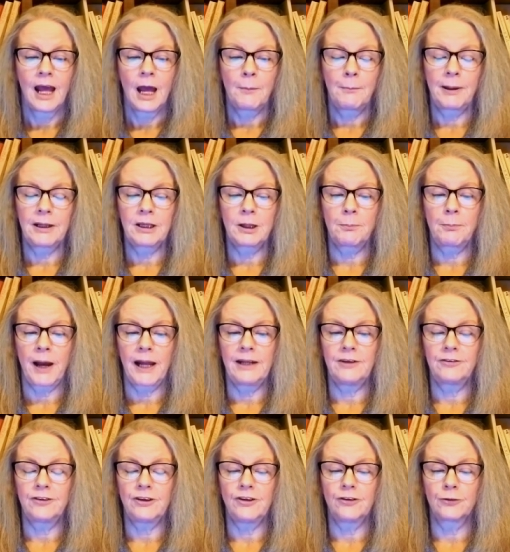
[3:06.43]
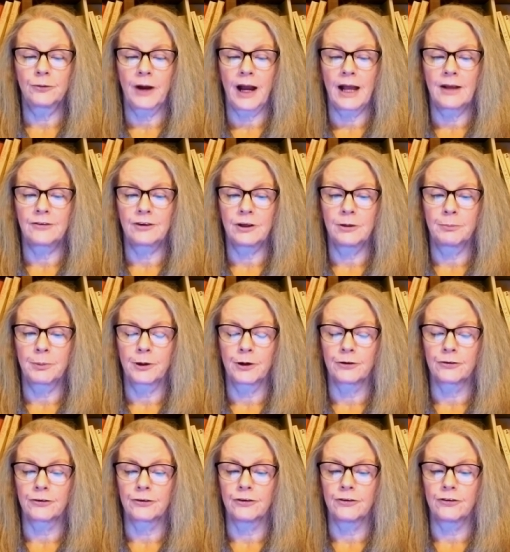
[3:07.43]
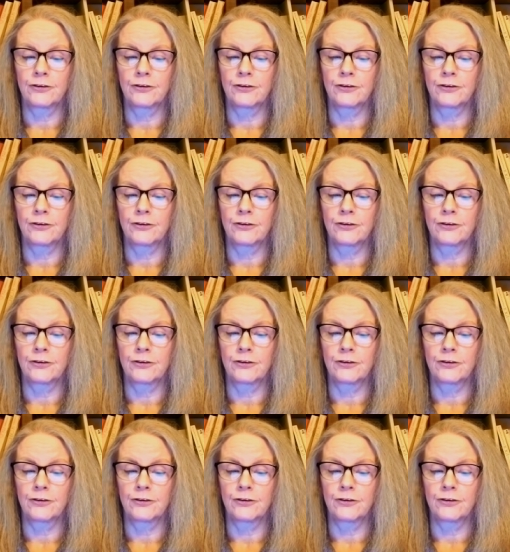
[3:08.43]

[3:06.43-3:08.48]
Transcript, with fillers: But the Pisces rising person